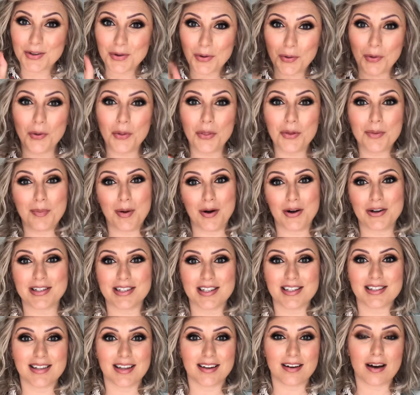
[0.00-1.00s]
all the
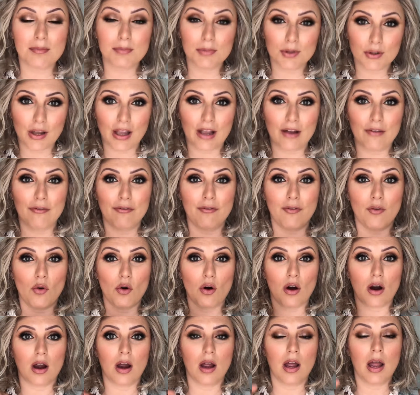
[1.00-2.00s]
boxes that I'm looking
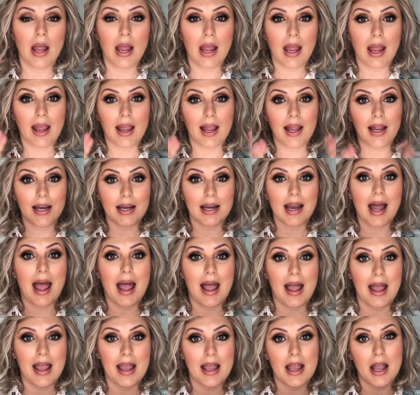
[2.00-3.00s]
for in
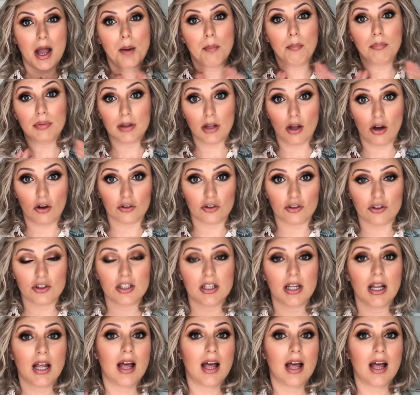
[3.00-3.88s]
a blonde.